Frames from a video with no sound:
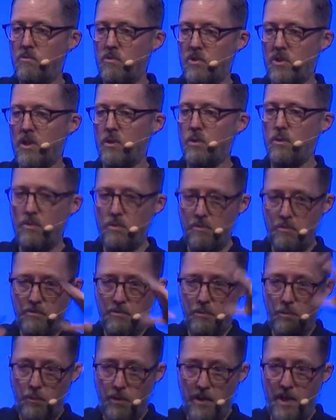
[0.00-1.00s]
so
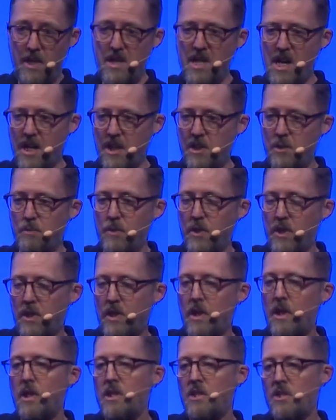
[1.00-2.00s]
within the iceberg,
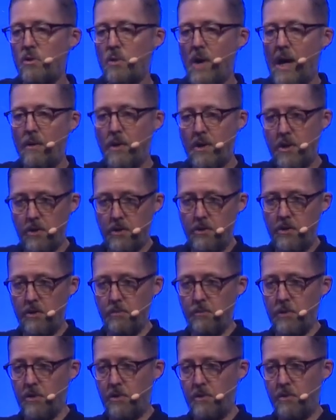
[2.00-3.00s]
to our
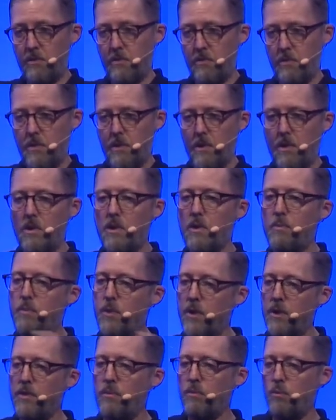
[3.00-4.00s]
customers. The
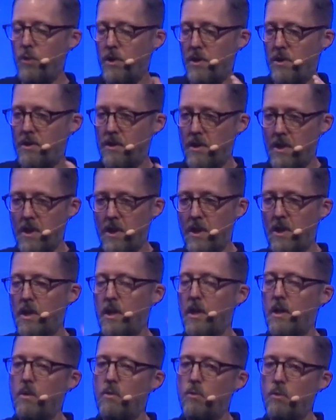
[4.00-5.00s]
point with the,
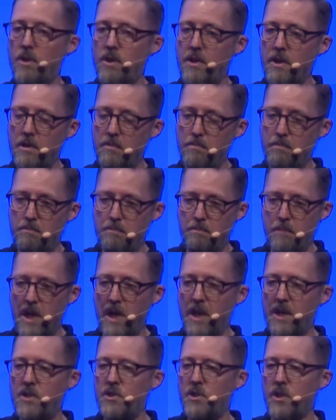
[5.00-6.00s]
with the
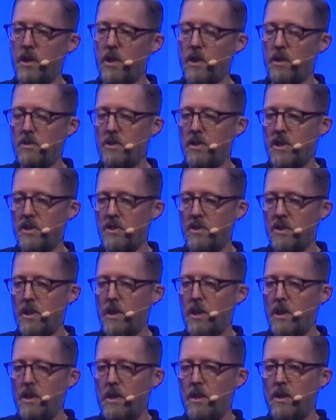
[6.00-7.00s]
pie charts is
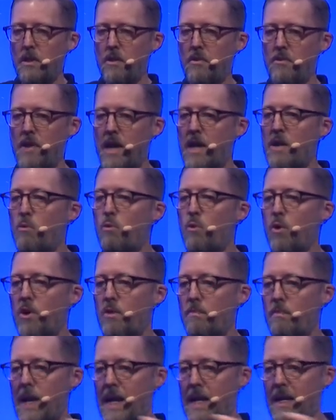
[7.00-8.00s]
they
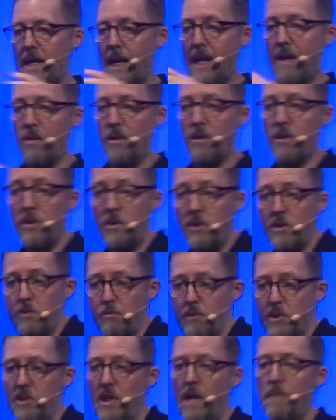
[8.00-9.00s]
would make our
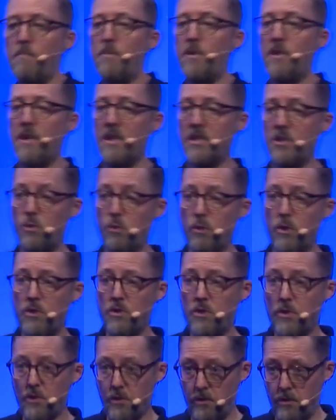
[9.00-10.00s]
customers empathize
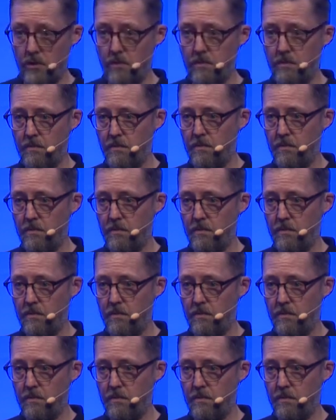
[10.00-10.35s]
towards us.